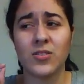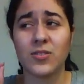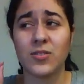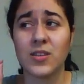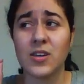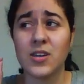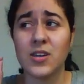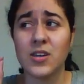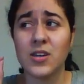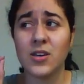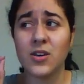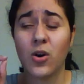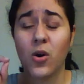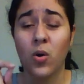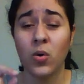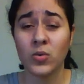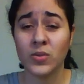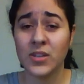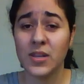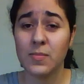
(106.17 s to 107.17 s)
the
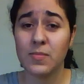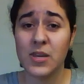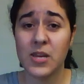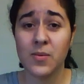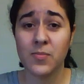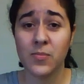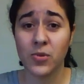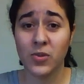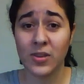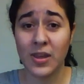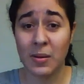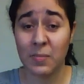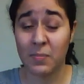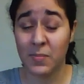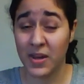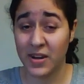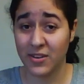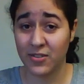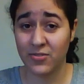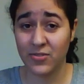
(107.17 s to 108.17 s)
only people that
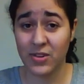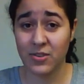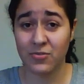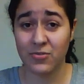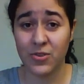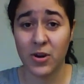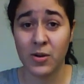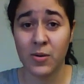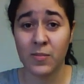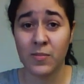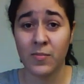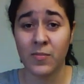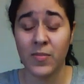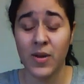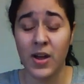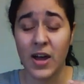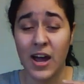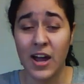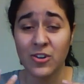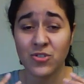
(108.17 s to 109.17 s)
benefit from
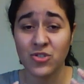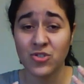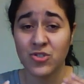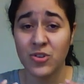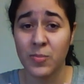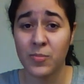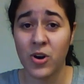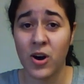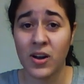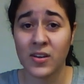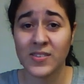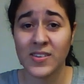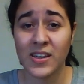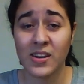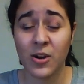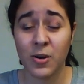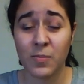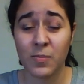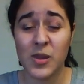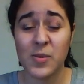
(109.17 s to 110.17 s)
hydrogen
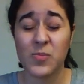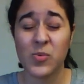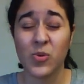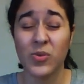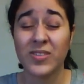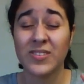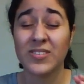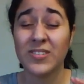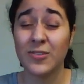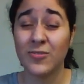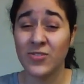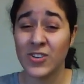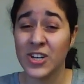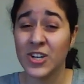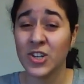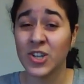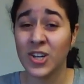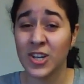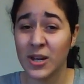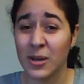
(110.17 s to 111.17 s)
peroxide are people with
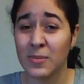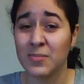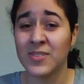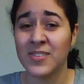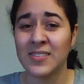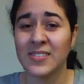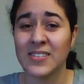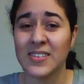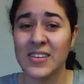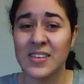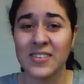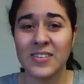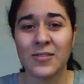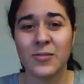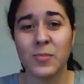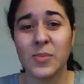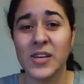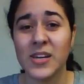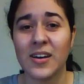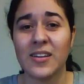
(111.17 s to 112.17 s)
severe gum disease,
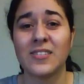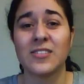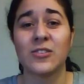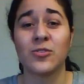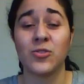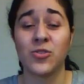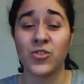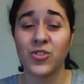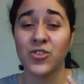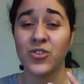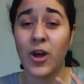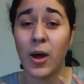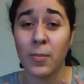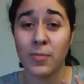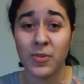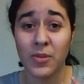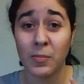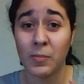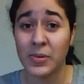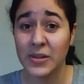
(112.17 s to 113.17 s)
because it'll
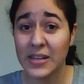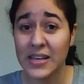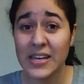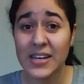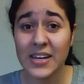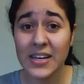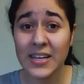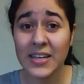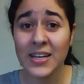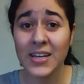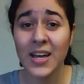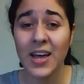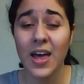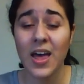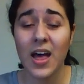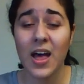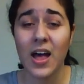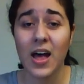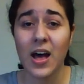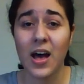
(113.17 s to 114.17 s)
stop the bleeding,
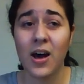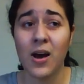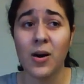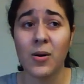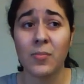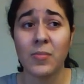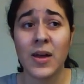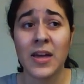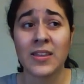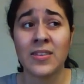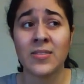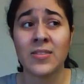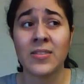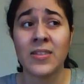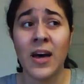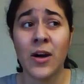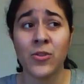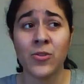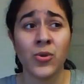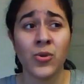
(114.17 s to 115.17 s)
and
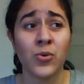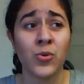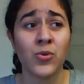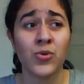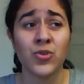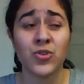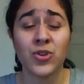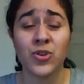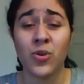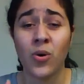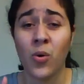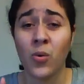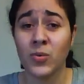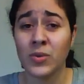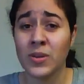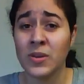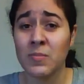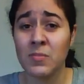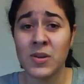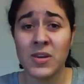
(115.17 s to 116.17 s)
that those should
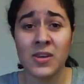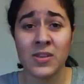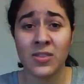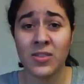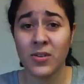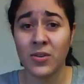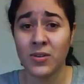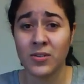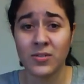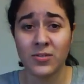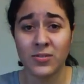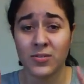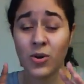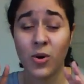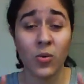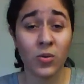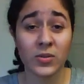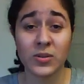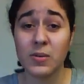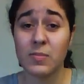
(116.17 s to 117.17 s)
only be the
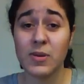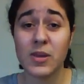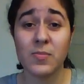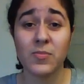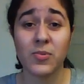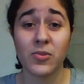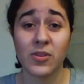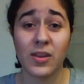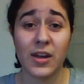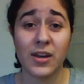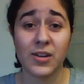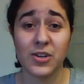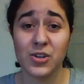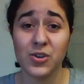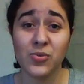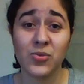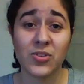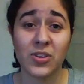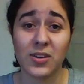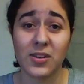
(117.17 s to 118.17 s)
only people that
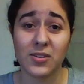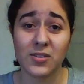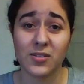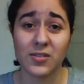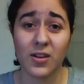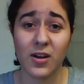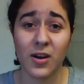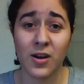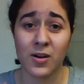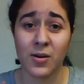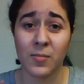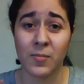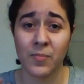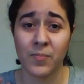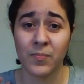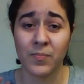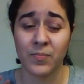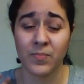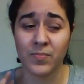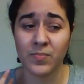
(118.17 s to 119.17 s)
use it
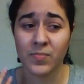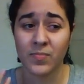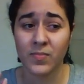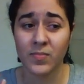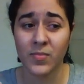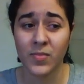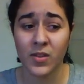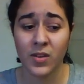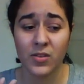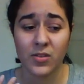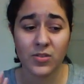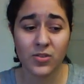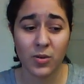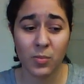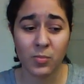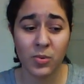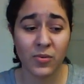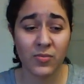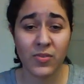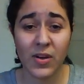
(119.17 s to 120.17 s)
to
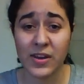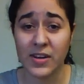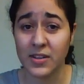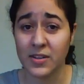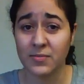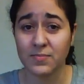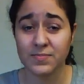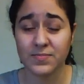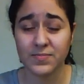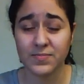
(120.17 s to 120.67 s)
prevent it.